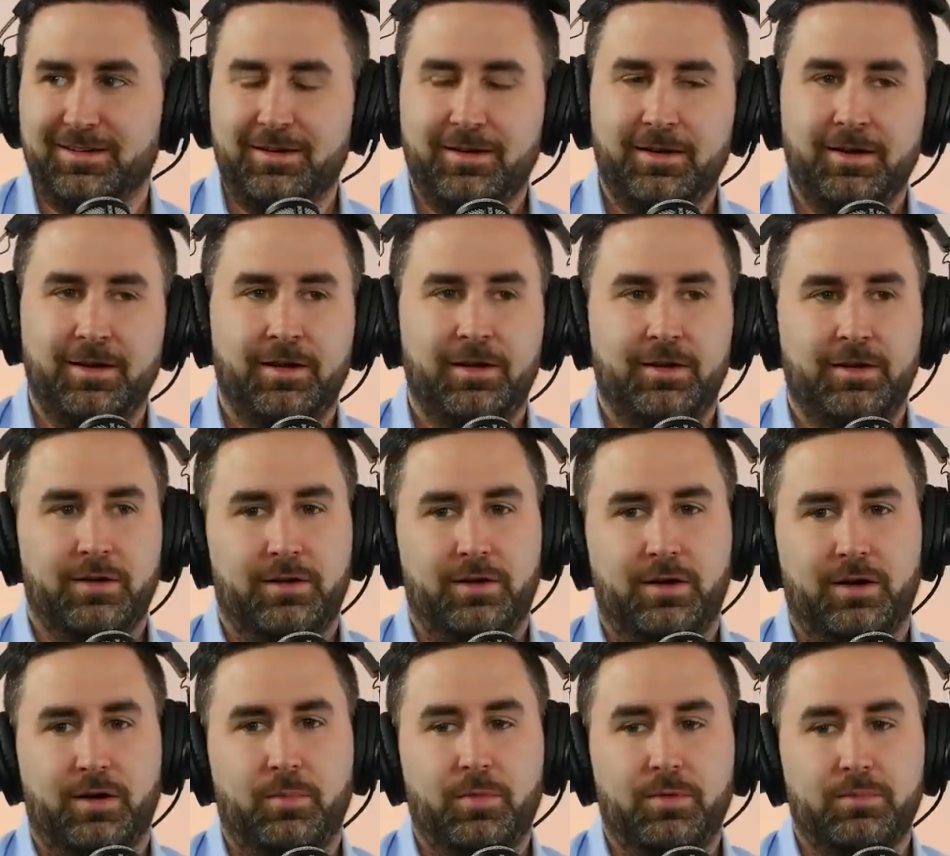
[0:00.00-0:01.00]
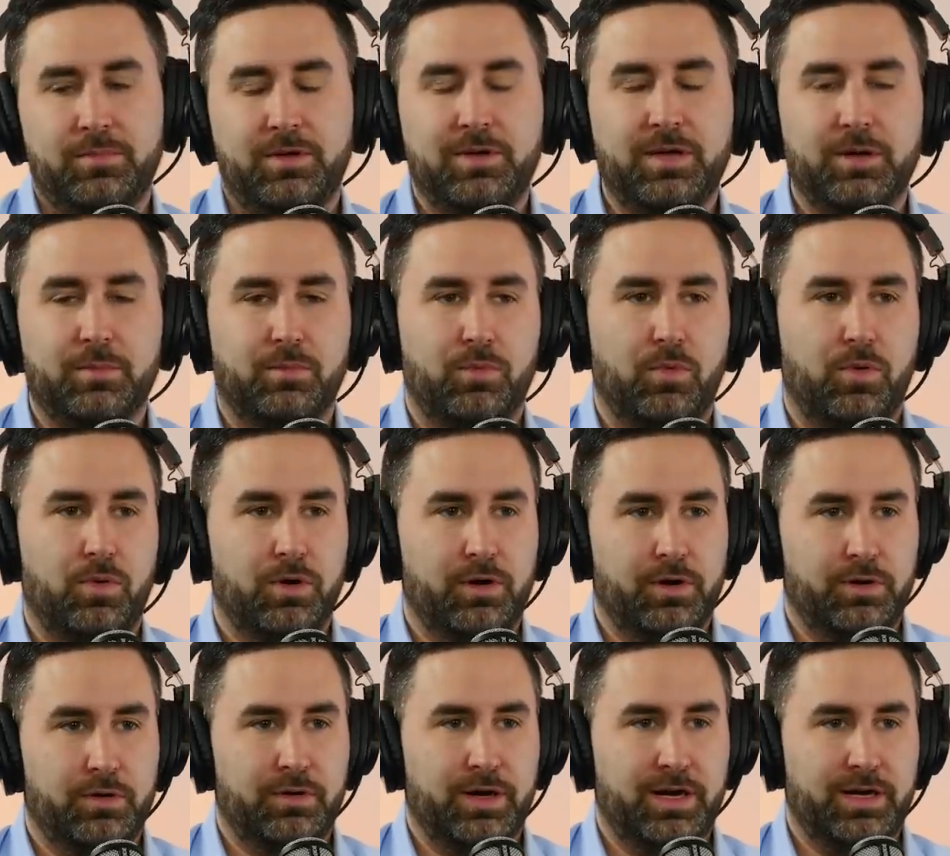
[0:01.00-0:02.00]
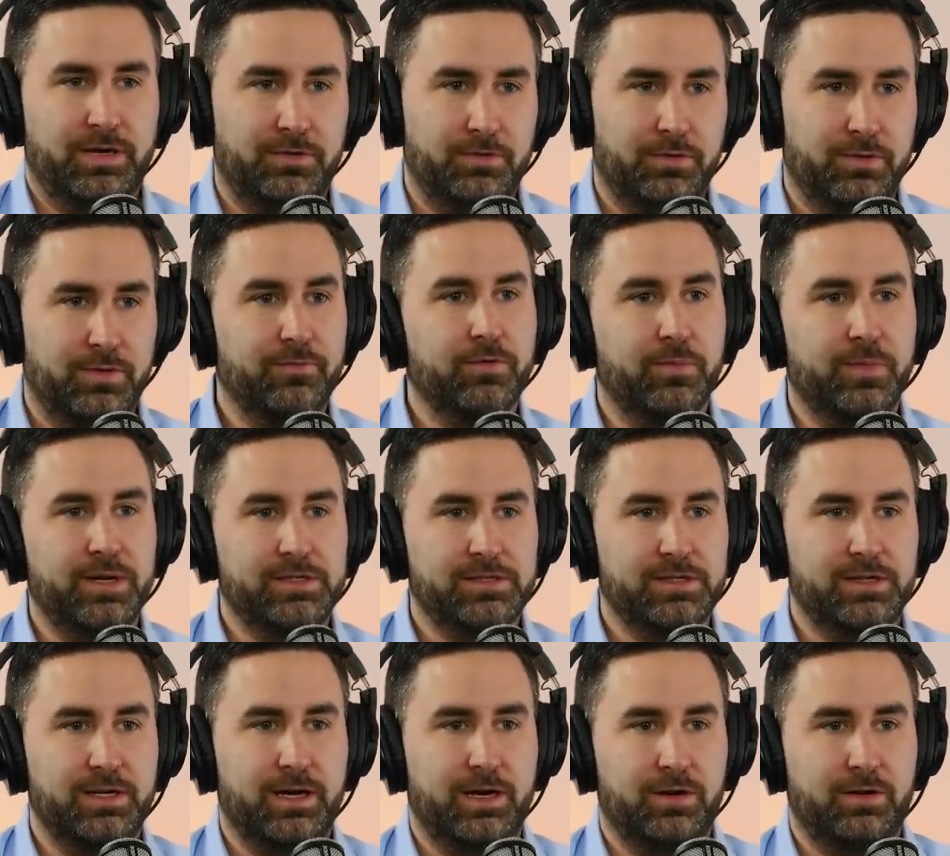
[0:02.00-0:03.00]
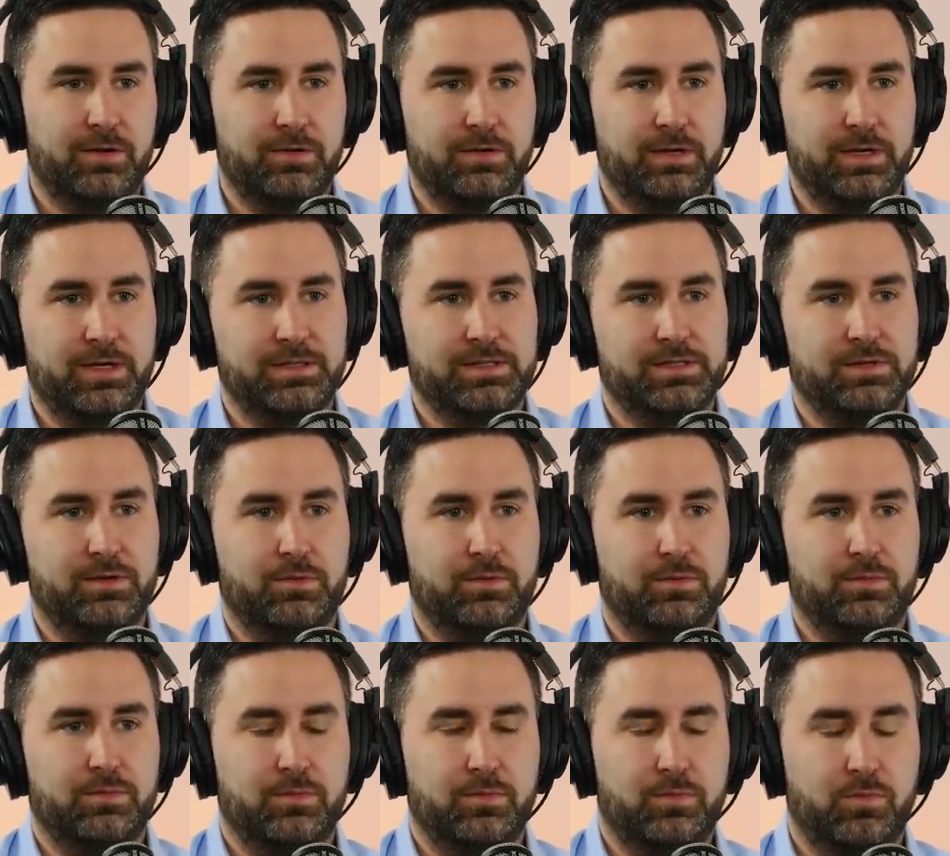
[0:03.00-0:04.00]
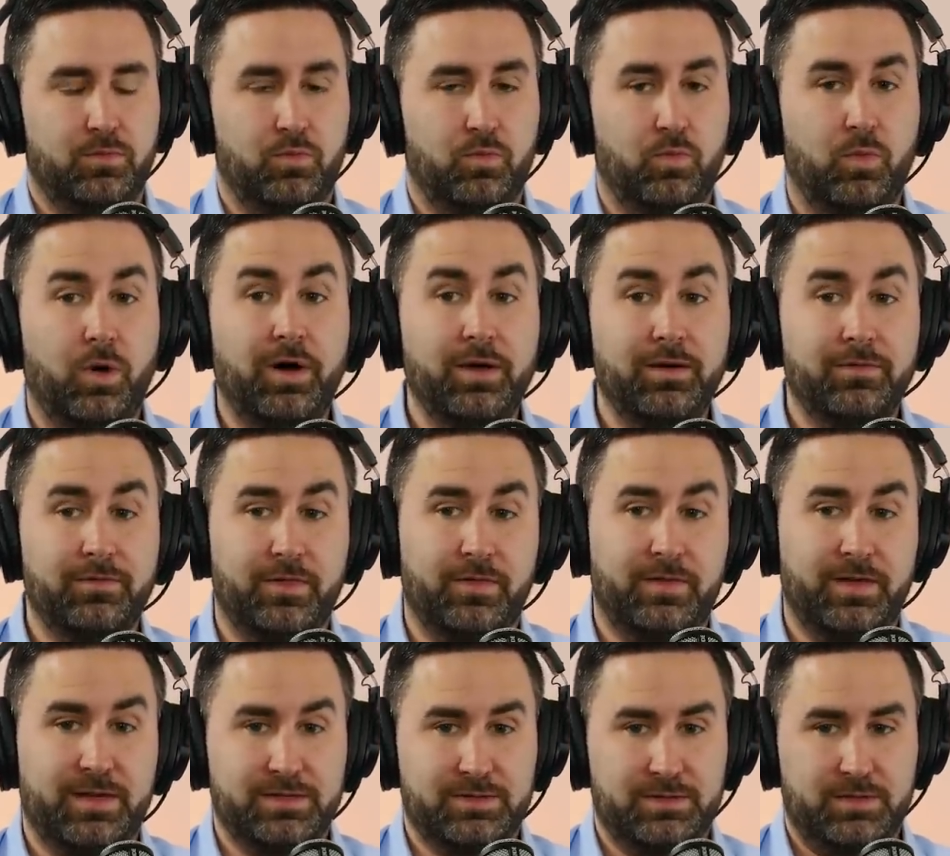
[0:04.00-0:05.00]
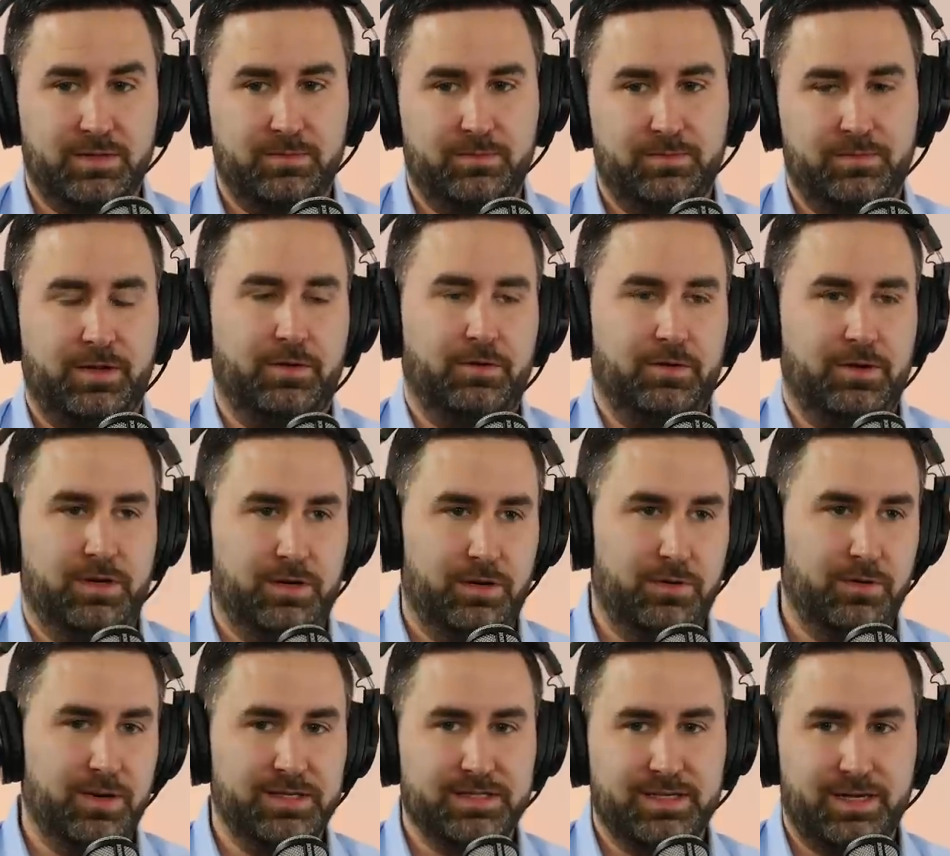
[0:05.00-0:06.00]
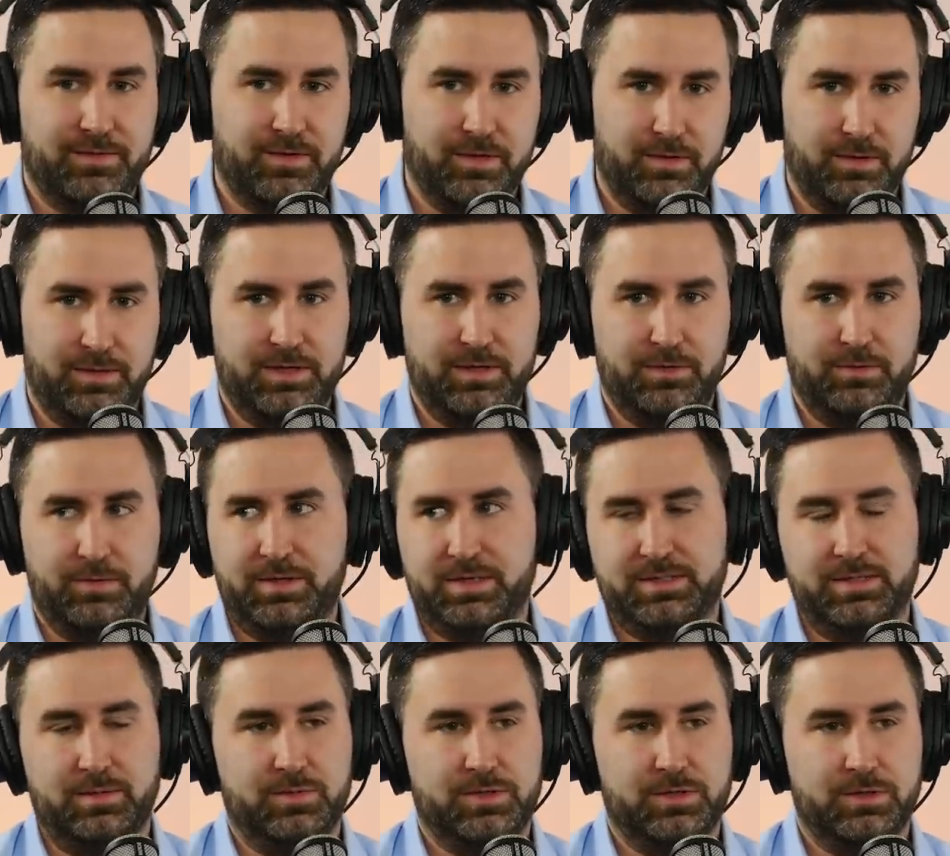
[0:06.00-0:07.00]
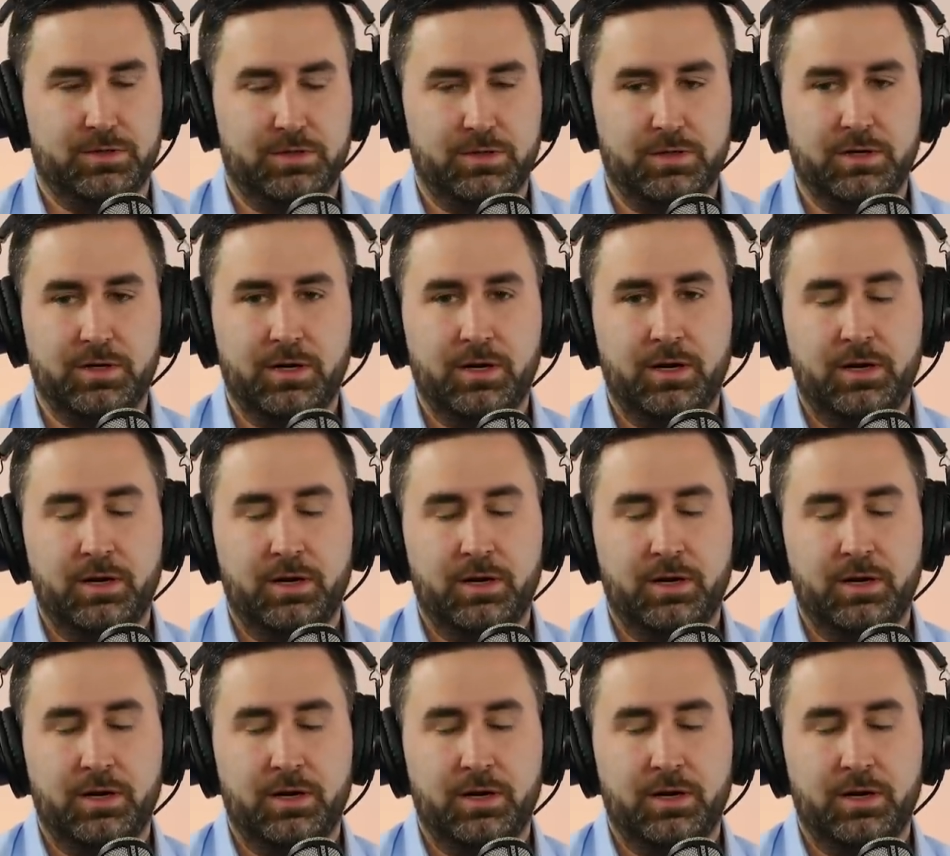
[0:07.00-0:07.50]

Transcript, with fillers: Mm. Um, you get more granular information now, and so one of the things that, you know, and you guys have to deal with this, I'm sure,